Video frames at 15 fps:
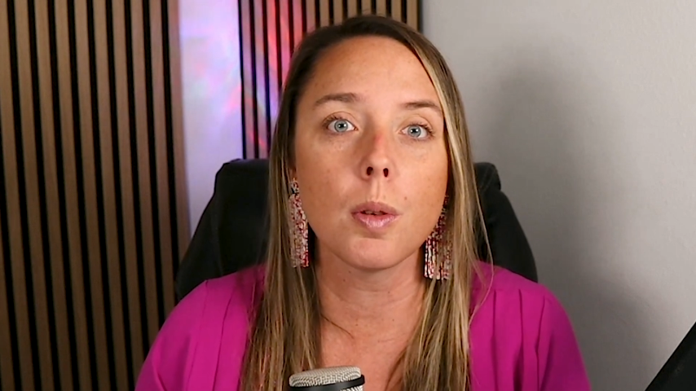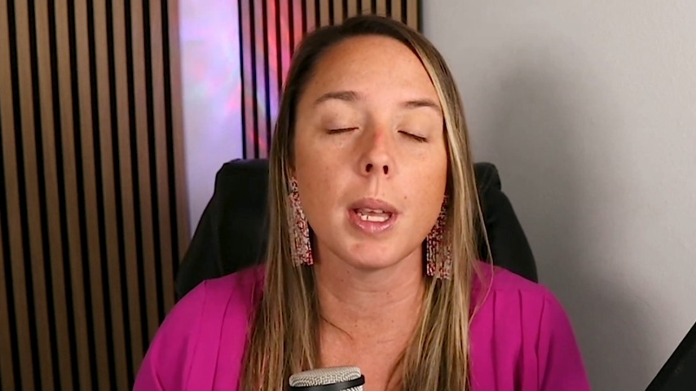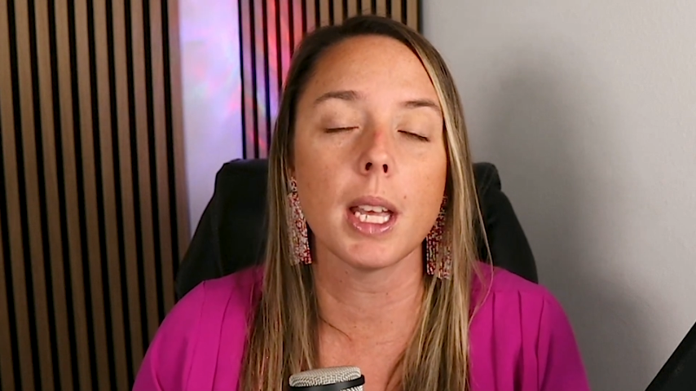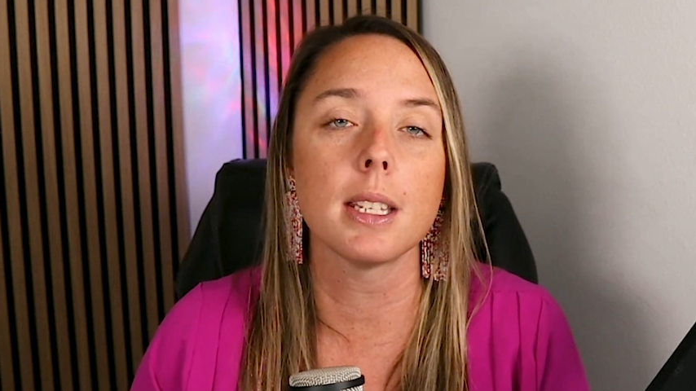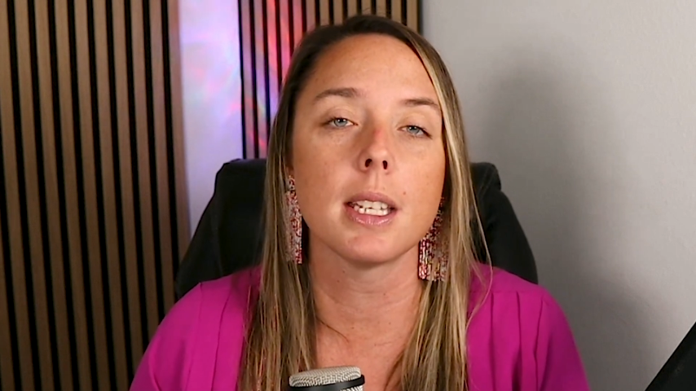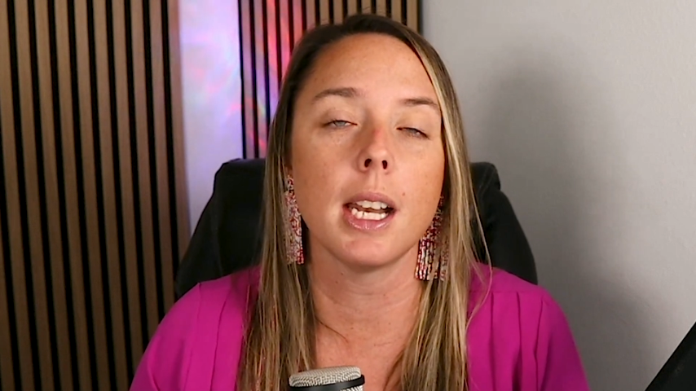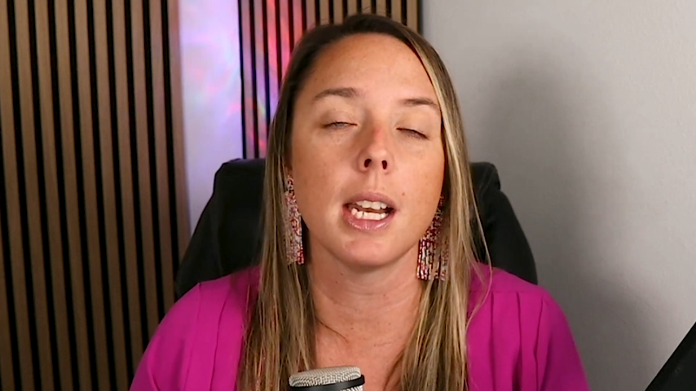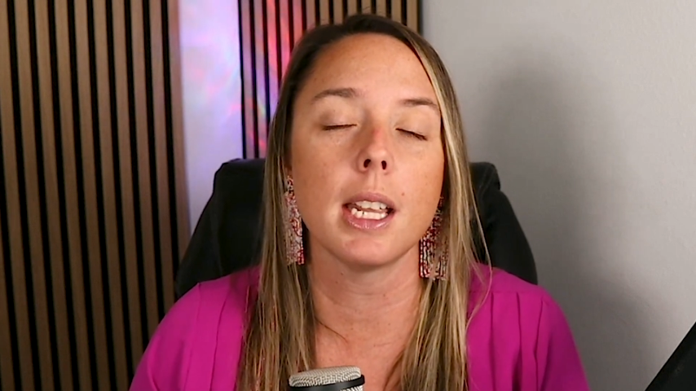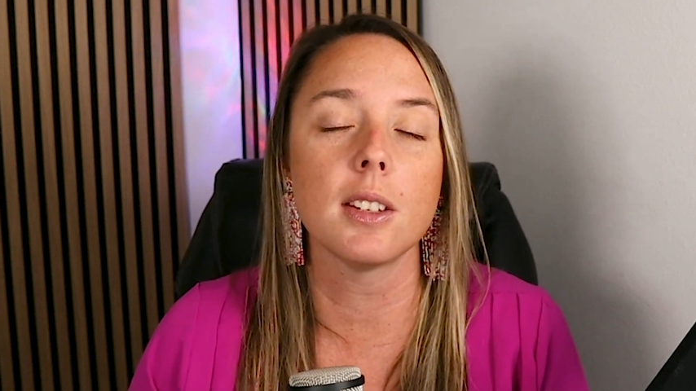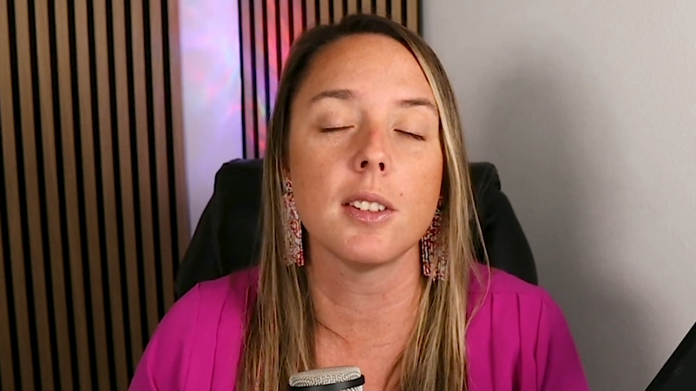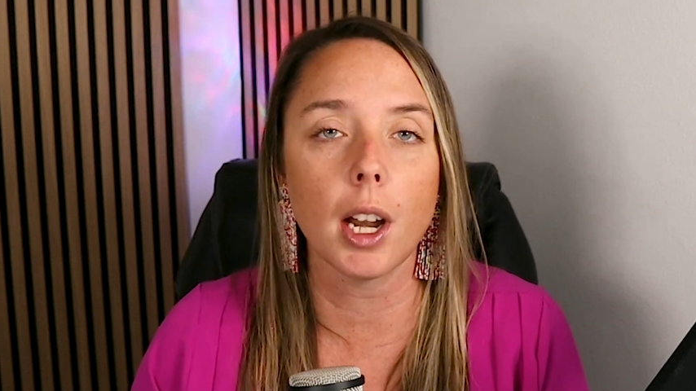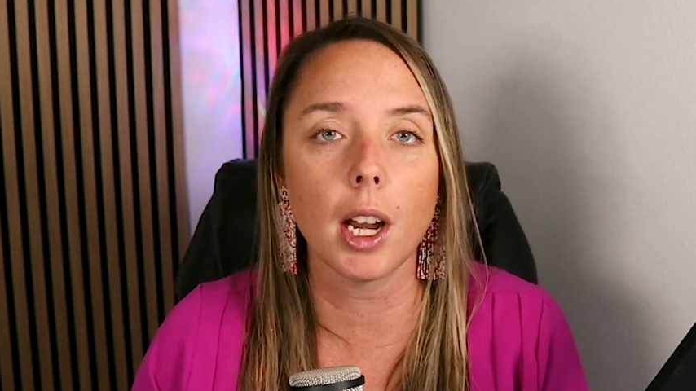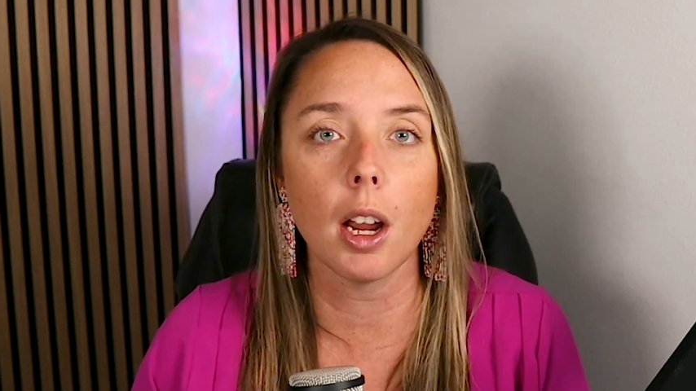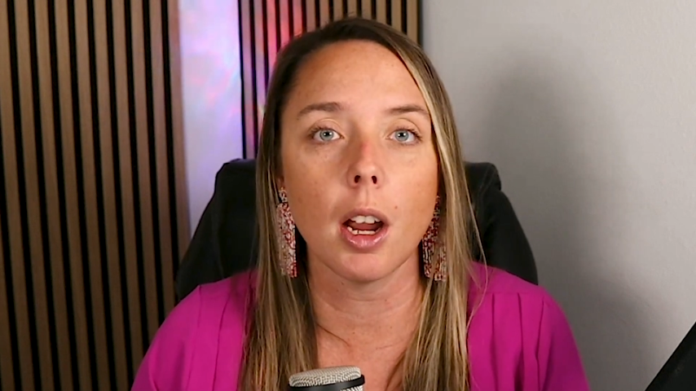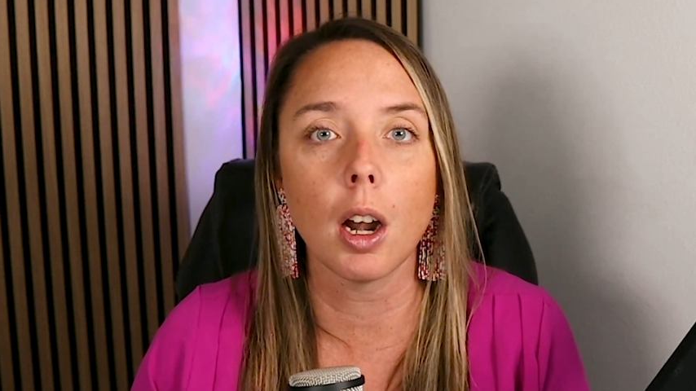because it is
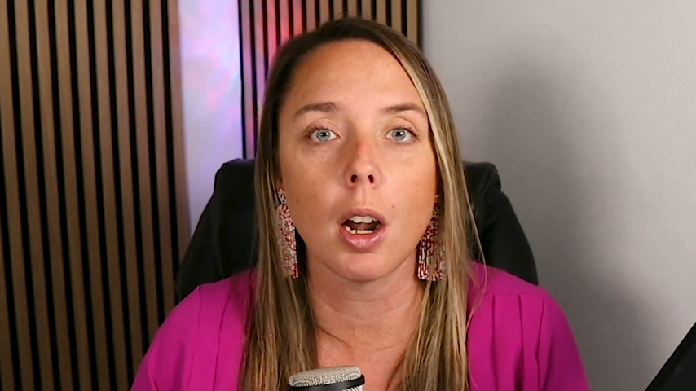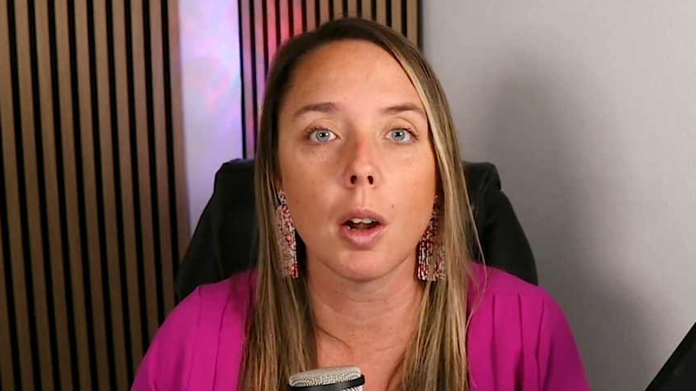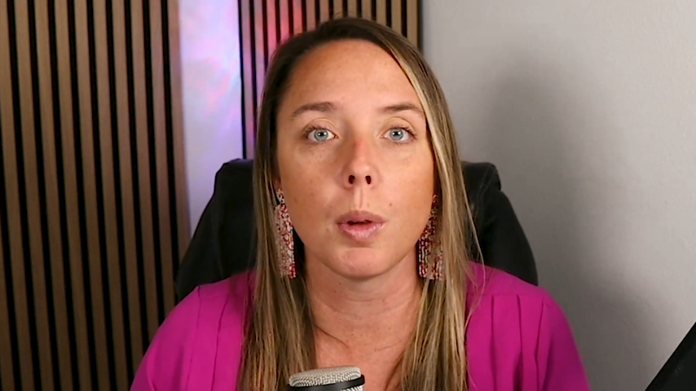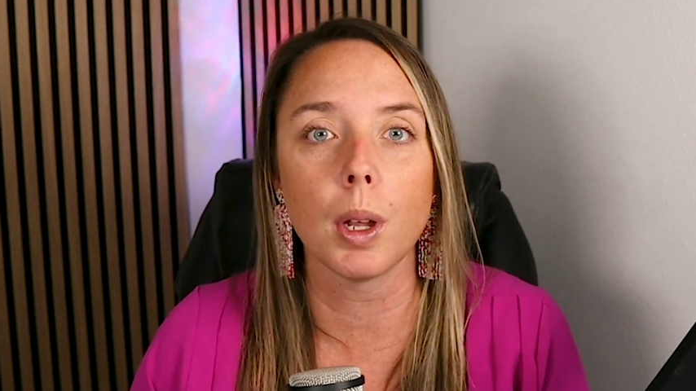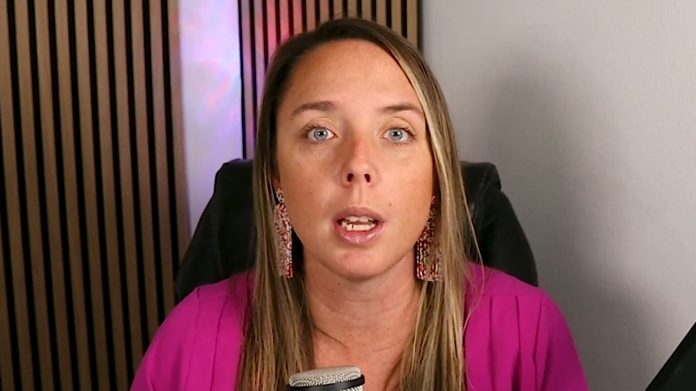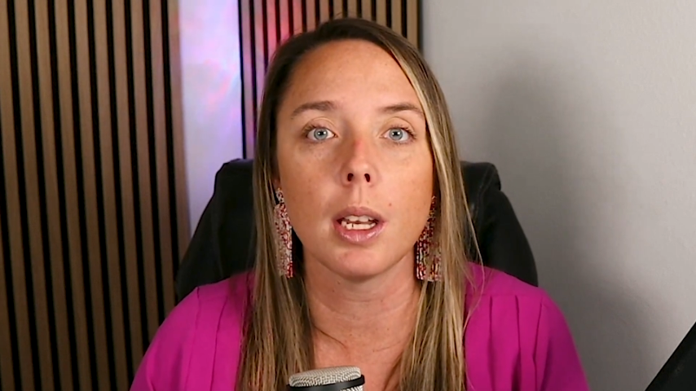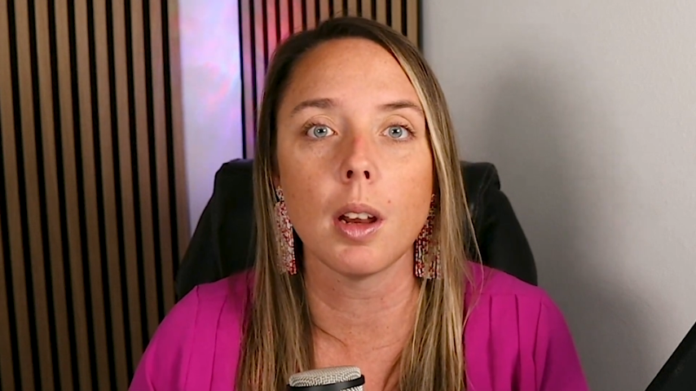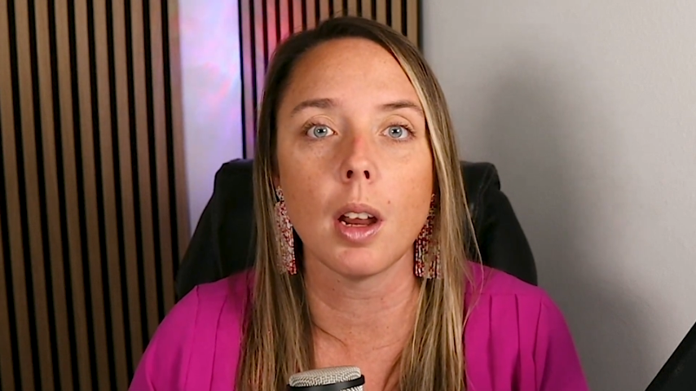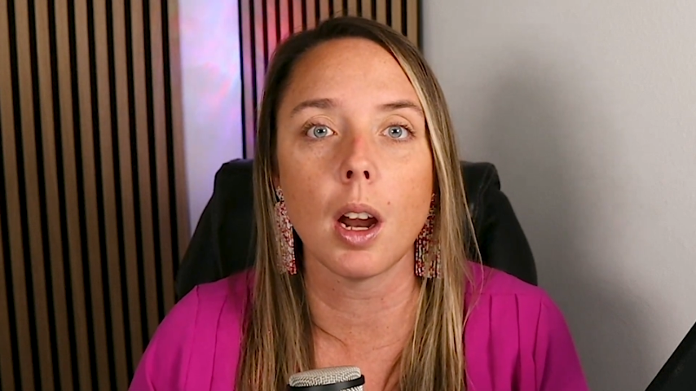very hard when